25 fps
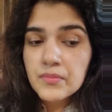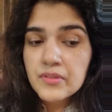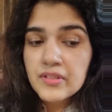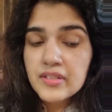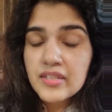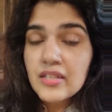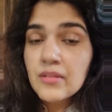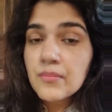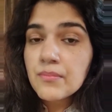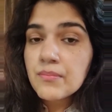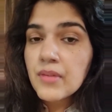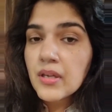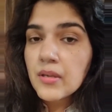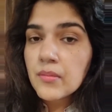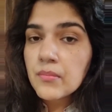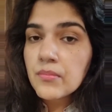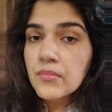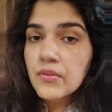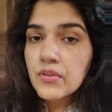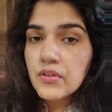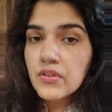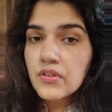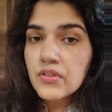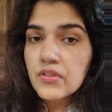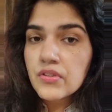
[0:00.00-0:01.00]
team
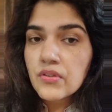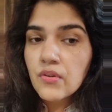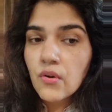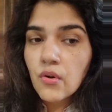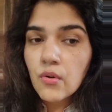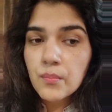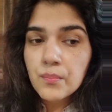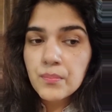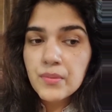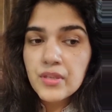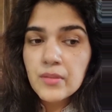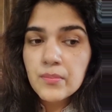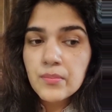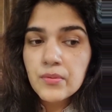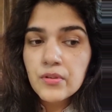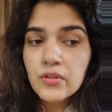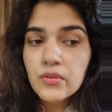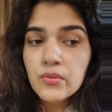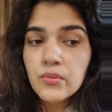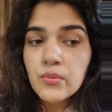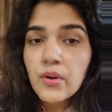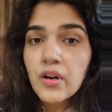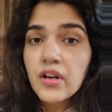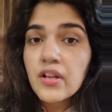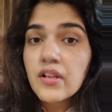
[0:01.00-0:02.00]
members or people
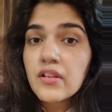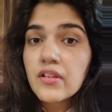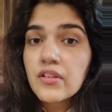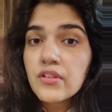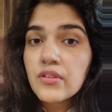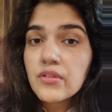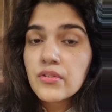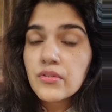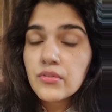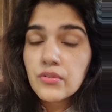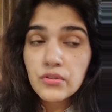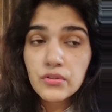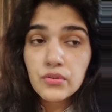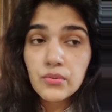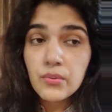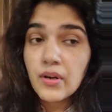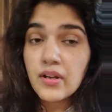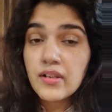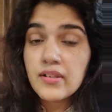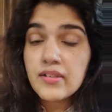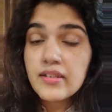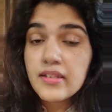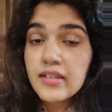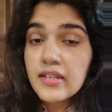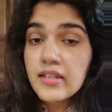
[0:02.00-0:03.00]
who are you
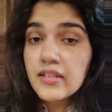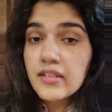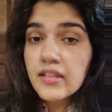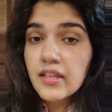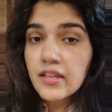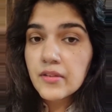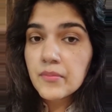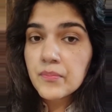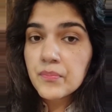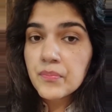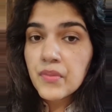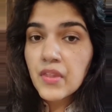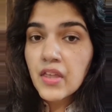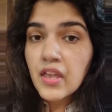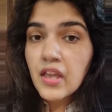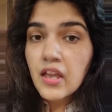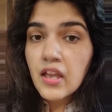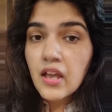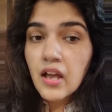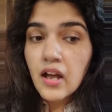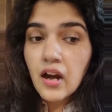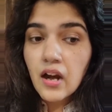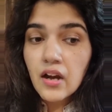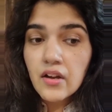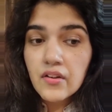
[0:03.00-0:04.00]
are leading
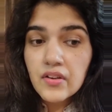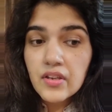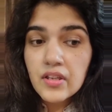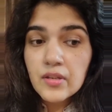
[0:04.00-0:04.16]
are